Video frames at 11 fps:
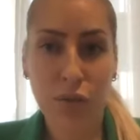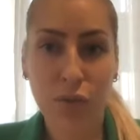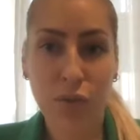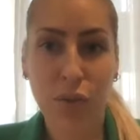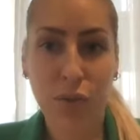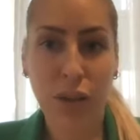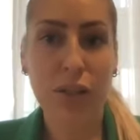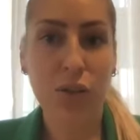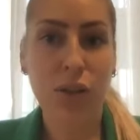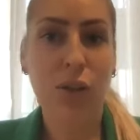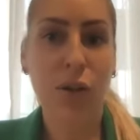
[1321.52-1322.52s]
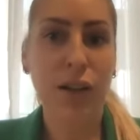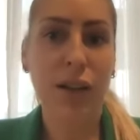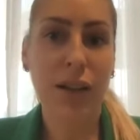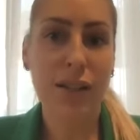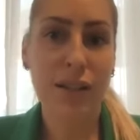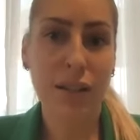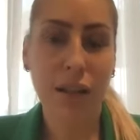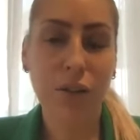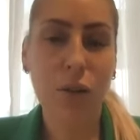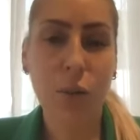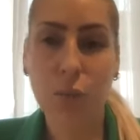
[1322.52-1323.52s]
of actually organizing
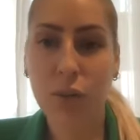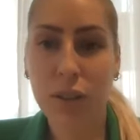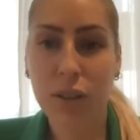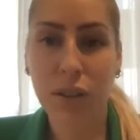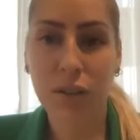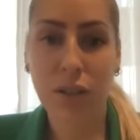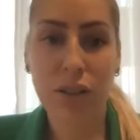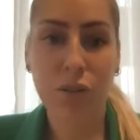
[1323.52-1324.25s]
that community event.